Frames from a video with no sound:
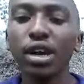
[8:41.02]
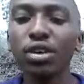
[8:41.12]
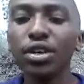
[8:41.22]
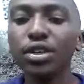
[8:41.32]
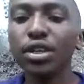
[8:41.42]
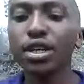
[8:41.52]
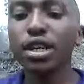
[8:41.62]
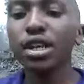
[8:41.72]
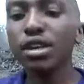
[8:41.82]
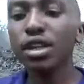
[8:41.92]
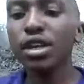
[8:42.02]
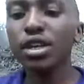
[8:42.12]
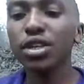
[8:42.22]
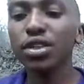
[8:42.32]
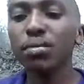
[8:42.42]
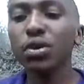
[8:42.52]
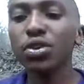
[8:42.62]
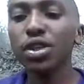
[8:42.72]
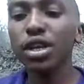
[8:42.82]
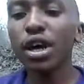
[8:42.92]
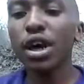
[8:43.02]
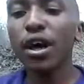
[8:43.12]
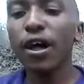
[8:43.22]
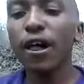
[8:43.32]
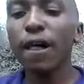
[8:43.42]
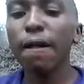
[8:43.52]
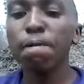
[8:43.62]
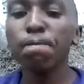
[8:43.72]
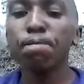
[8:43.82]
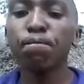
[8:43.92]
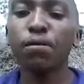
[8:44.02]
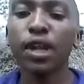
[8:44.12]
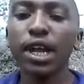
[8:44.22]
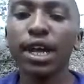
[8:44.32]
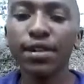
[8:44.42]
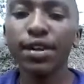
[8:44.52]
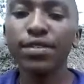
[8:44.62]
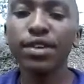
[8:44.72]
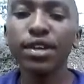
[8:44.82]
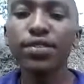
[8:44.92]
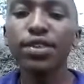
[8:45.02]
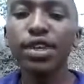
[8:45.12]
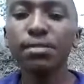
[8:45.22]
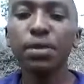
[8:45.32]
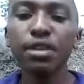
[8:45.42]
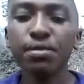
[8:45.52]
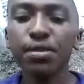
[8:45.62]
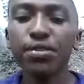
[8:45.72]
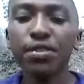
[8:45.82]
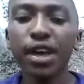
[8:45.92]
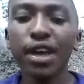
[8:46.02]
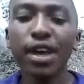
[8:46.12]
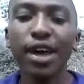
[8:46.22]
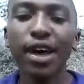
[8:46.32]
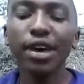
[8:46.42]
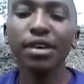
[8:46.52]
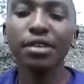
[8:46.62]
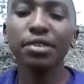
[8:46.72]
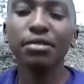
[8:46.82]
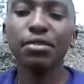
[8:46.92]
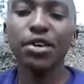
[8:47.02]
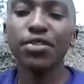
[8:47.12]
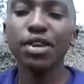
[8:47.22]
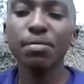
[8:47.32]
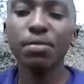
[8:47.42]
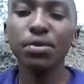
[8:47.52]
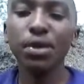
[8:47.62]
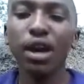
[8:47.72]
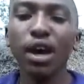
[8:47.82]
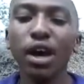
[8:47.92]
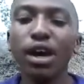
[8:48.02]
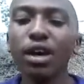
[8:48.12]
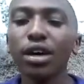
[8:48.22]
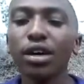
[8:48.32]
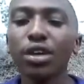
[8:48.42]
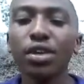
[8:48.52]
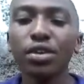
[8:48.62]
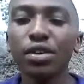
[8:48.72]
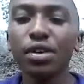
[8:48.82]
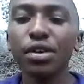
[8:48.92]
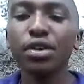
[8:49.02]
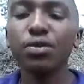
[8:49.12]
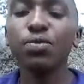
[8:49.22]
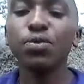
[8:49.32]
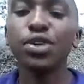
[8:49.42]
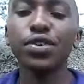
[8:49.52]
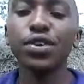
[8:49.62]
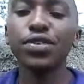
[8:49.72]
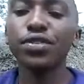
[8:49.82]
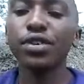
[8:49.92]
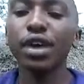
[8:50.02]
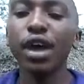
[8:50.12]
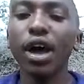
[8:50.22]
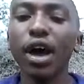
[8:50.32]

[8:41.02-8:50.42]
Okay, another thing is about currency exchange benefits. For example, if there is an